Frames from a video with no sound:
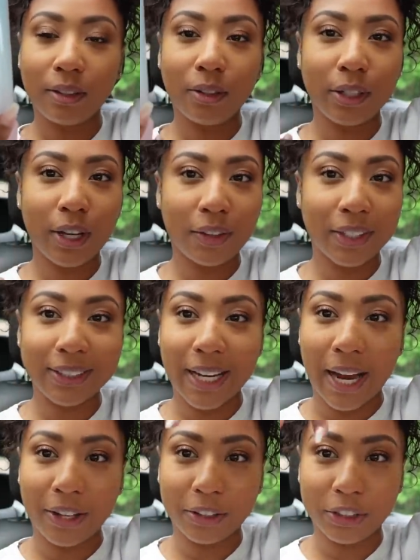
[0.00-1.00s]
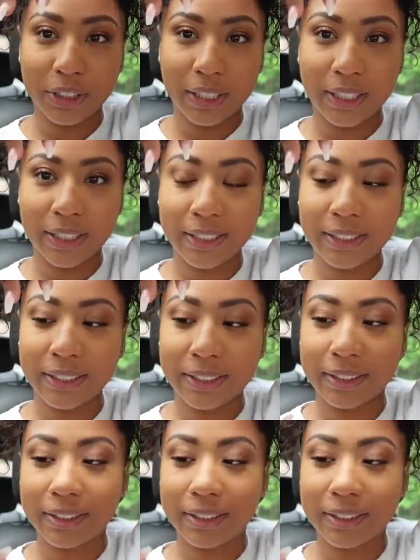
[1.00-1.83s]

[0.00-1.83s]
Really, all these allergies,